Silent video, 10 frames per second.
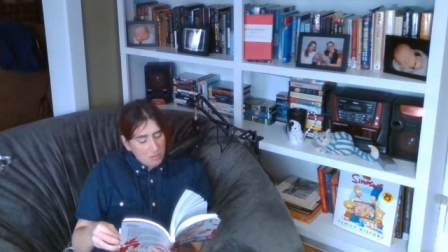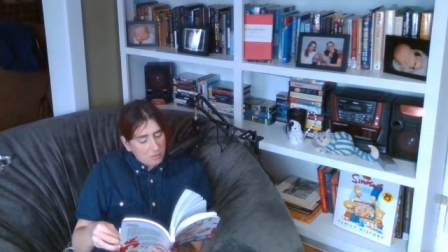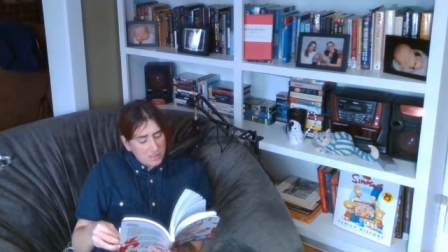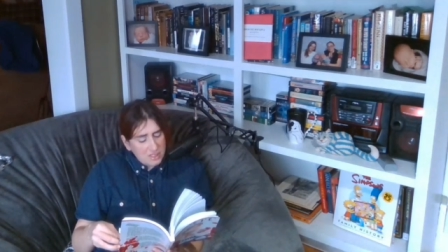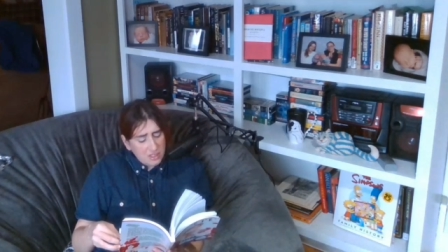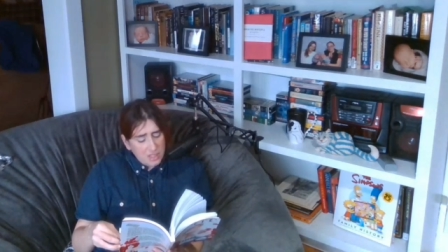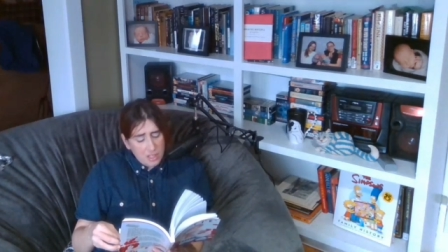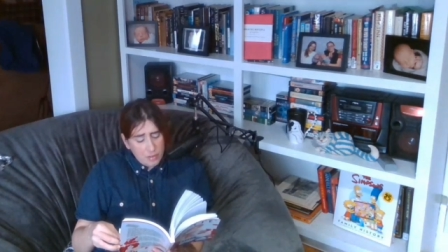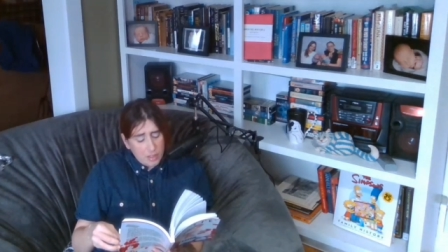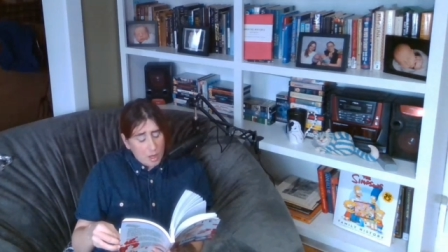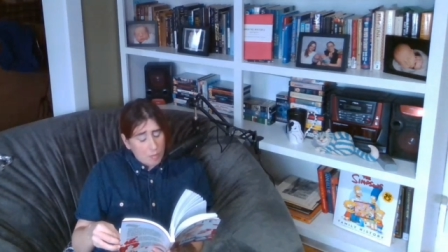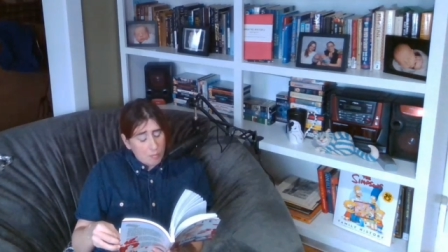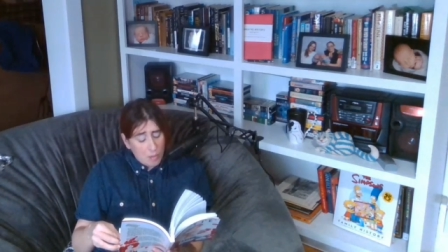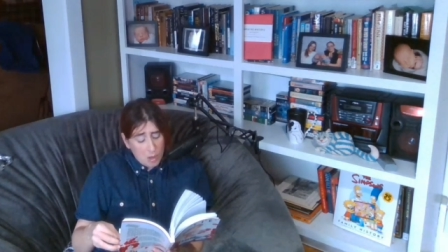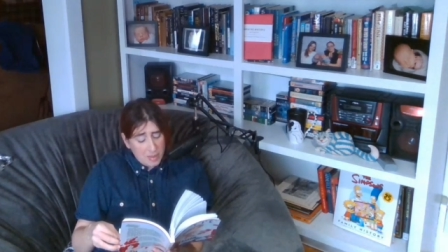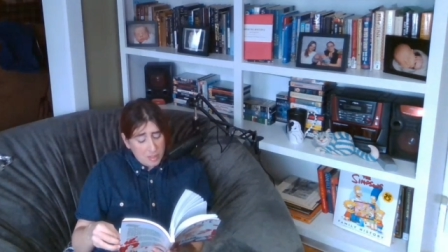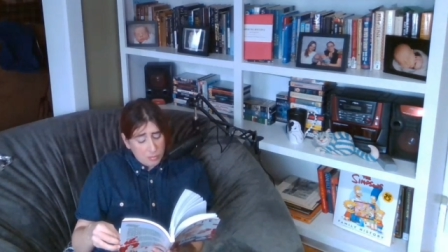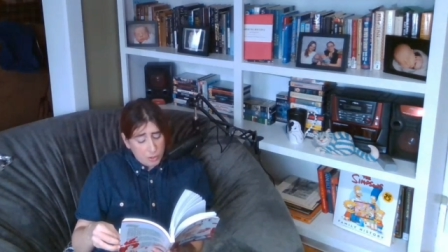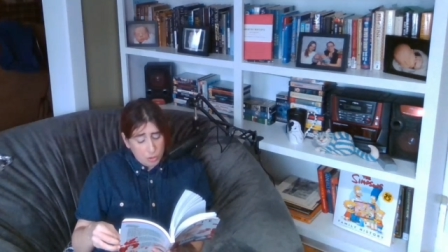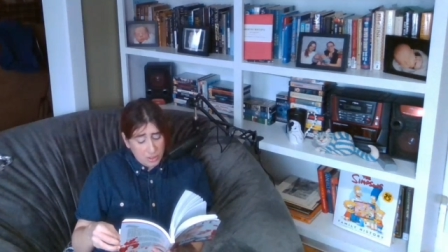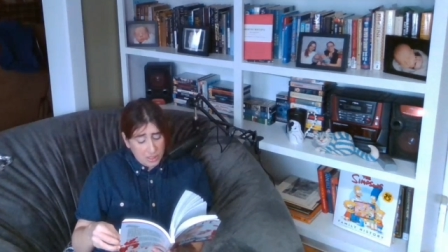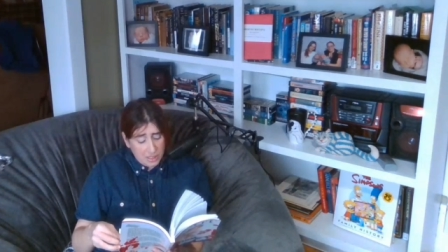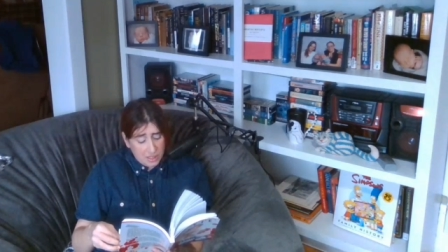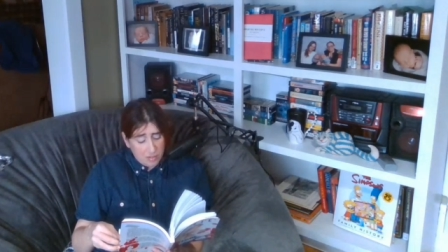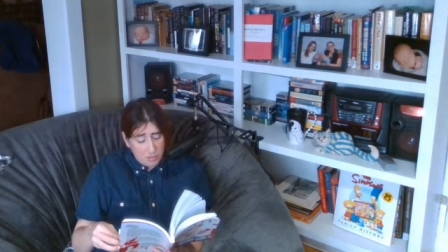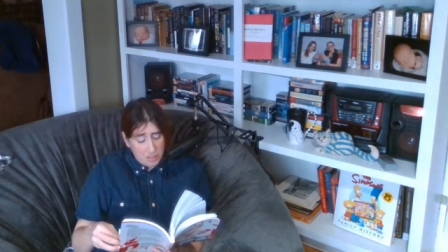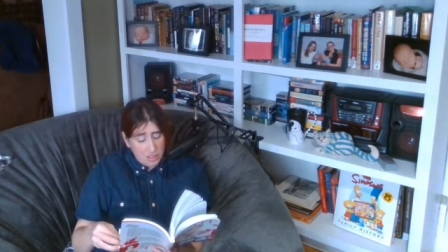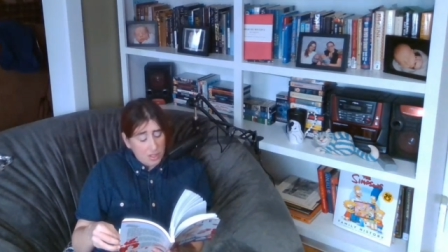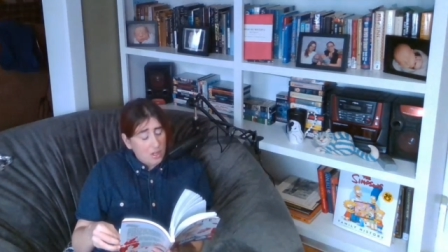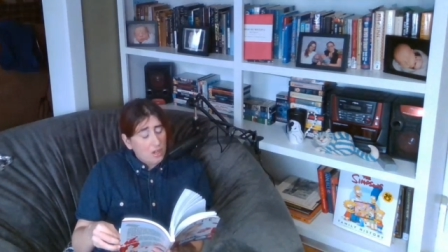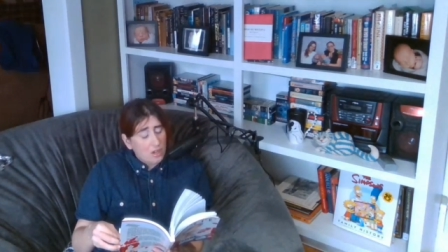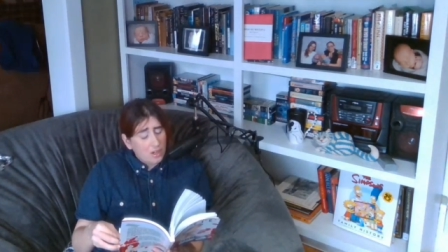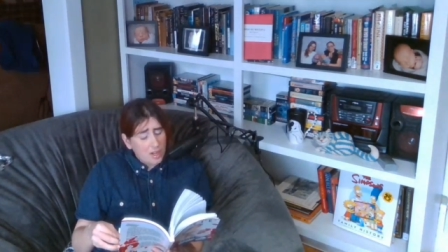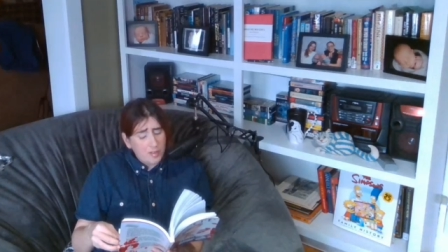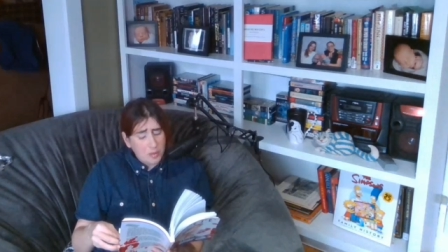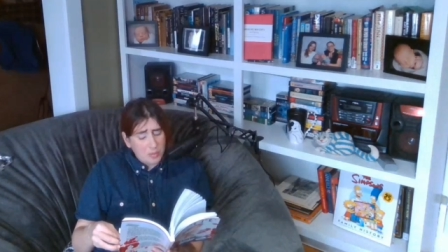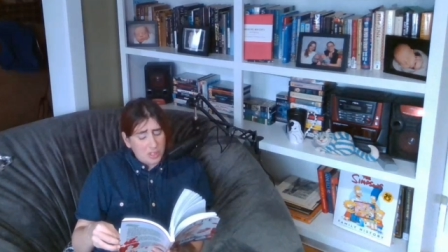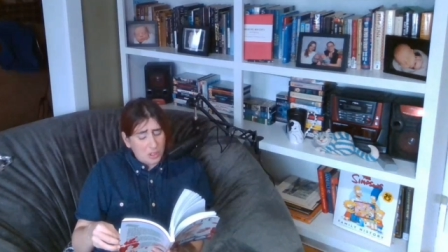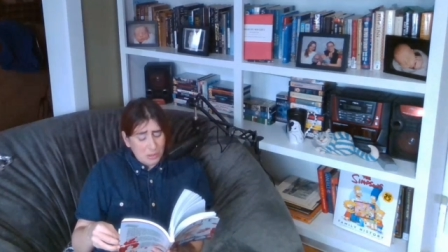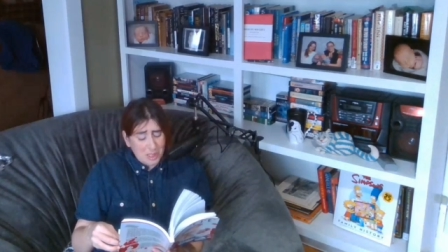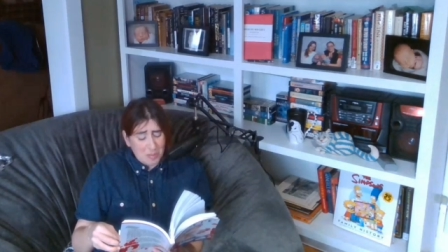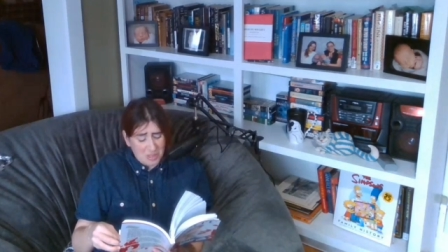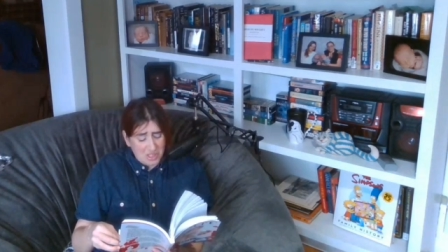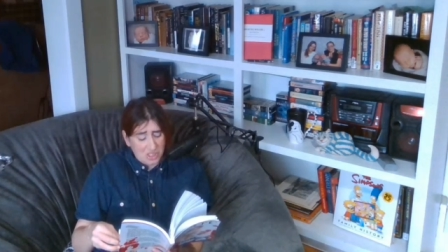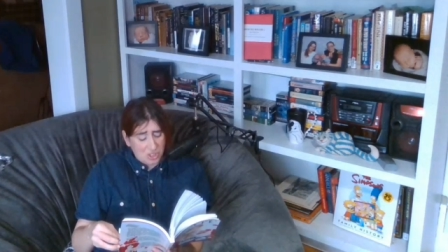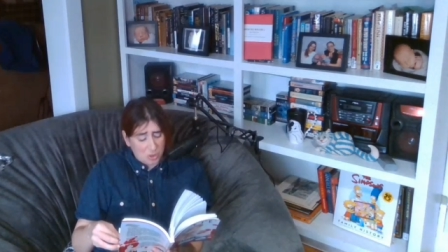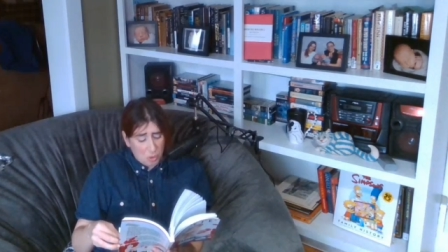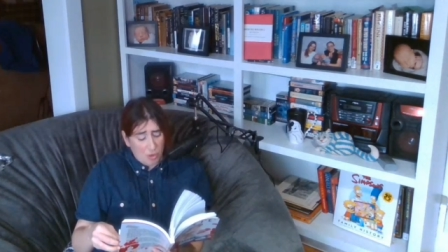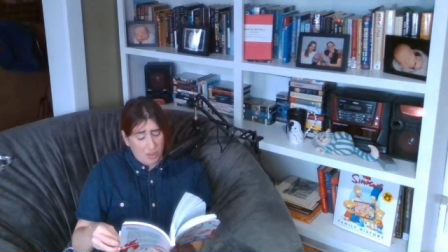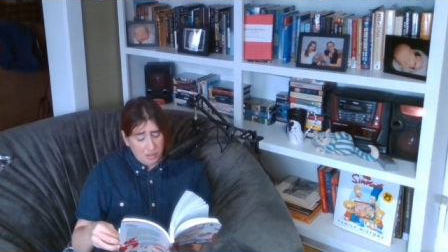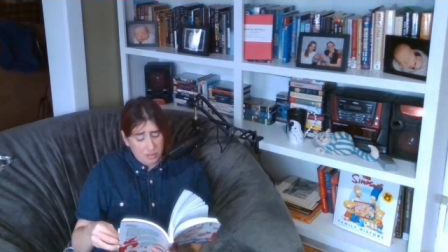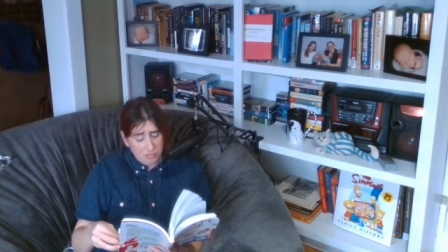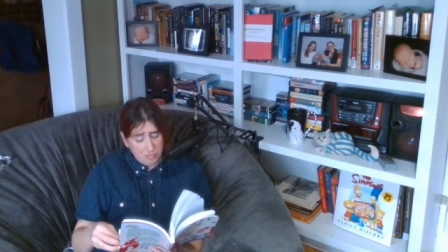Was there even a moment when you really loved me, or have you been using me to score?